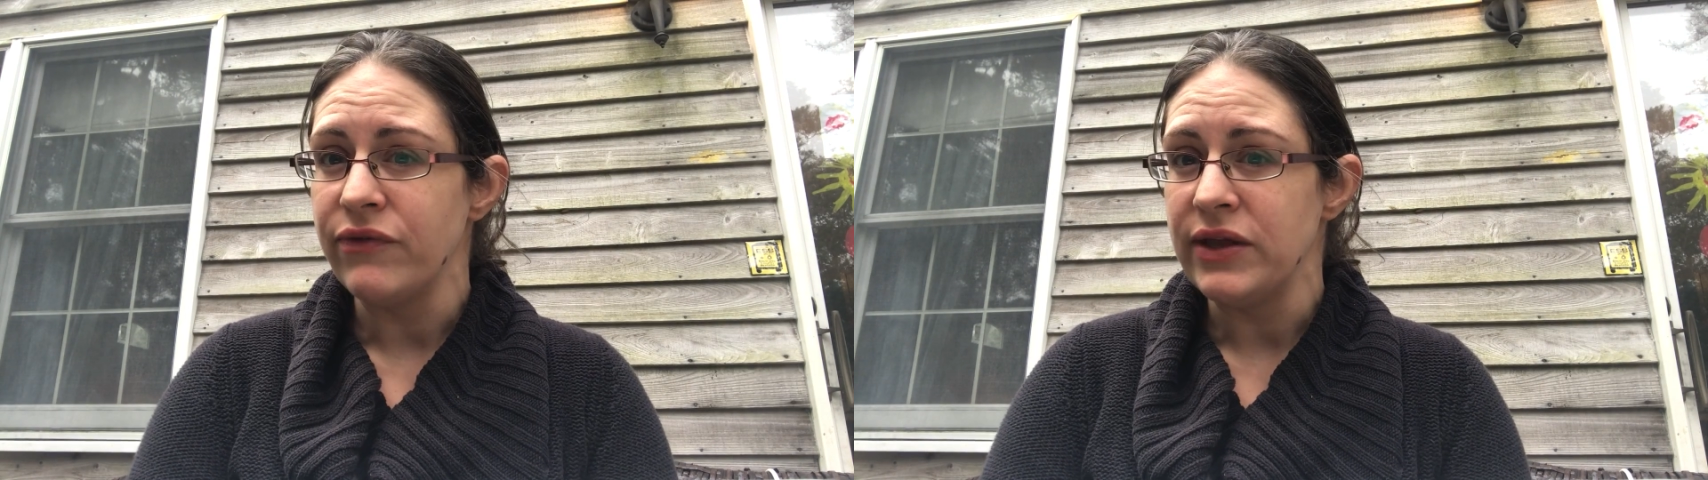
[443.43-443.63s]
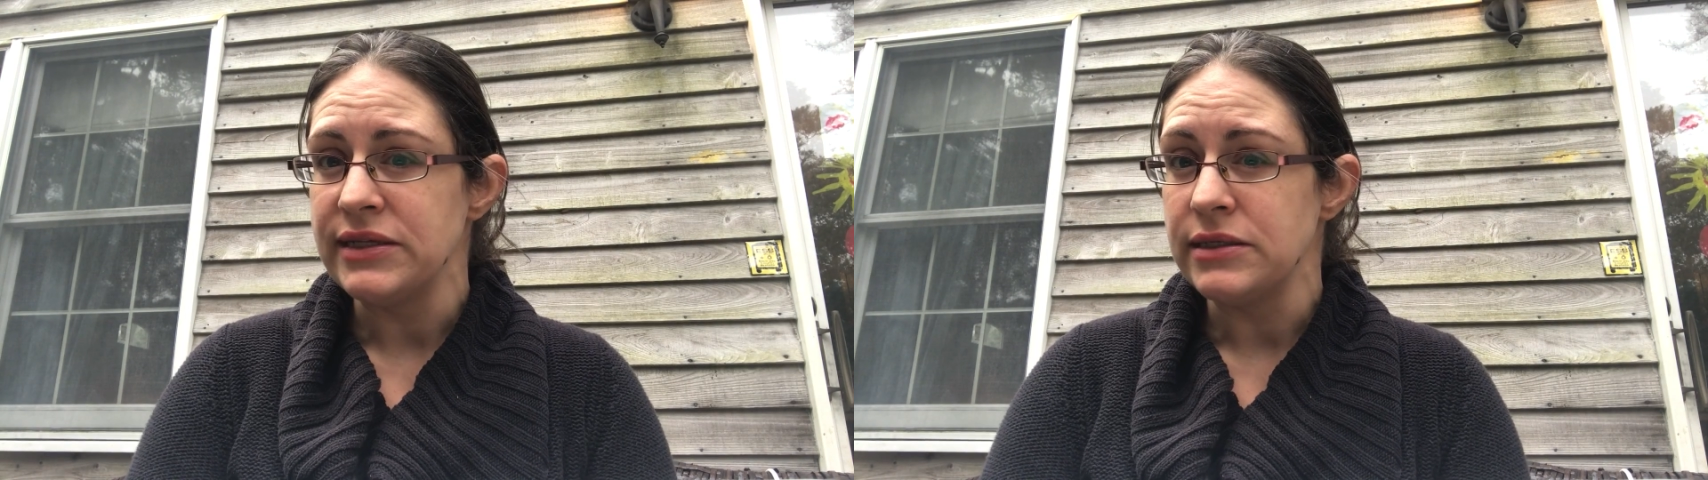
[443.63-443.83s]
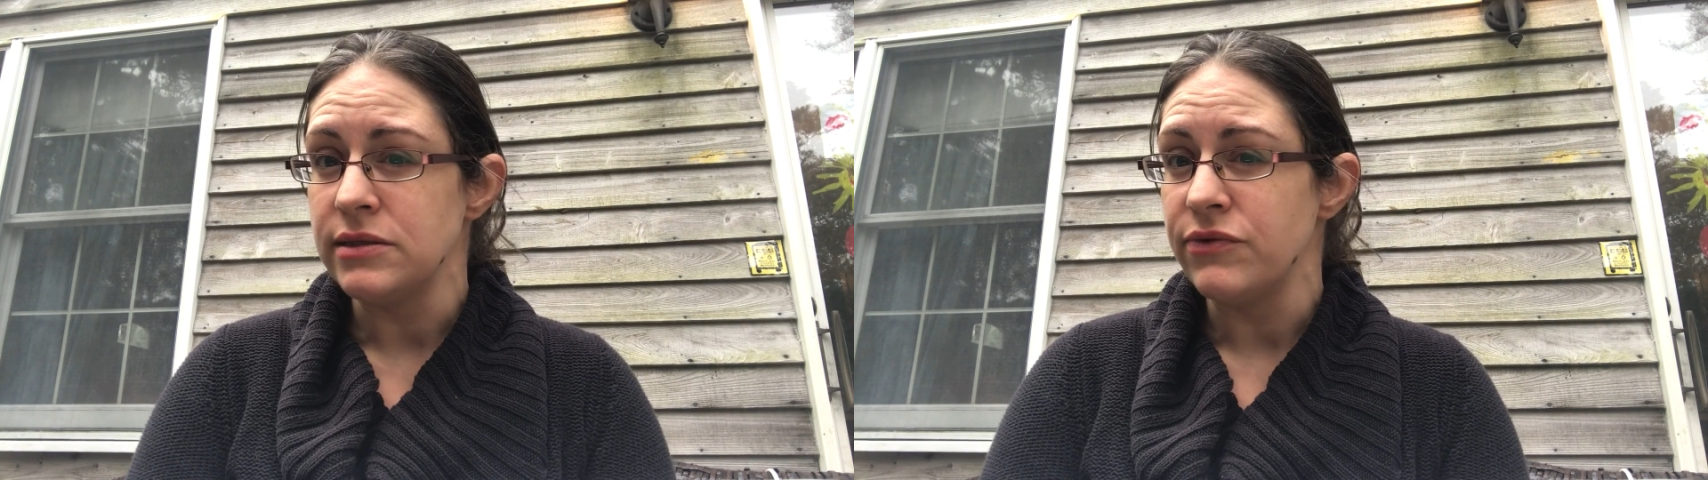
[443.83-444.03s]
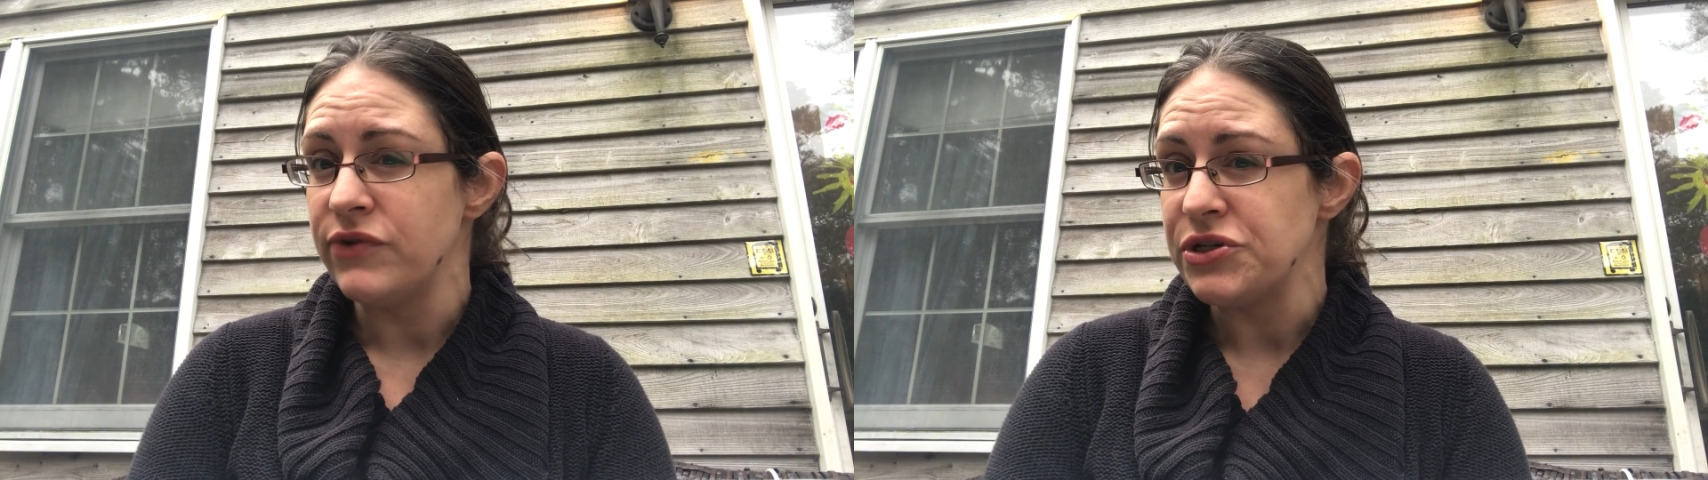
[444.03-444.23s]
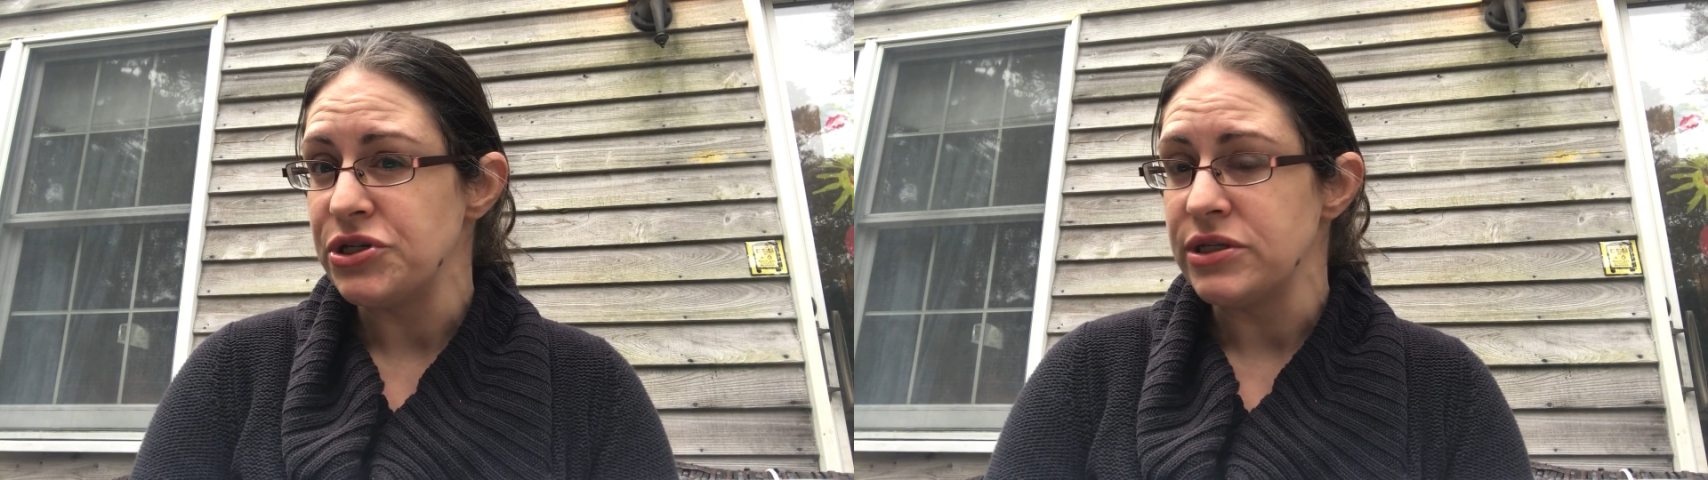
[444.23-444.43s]
venous
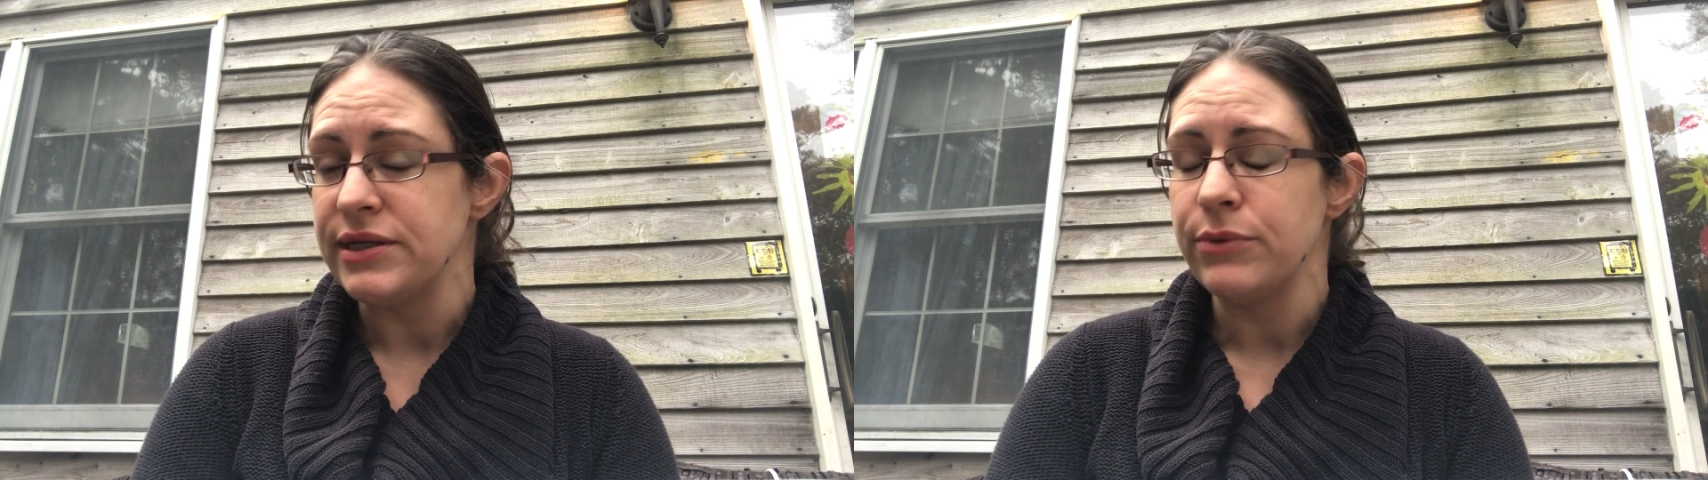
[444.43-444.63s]
insufficiency,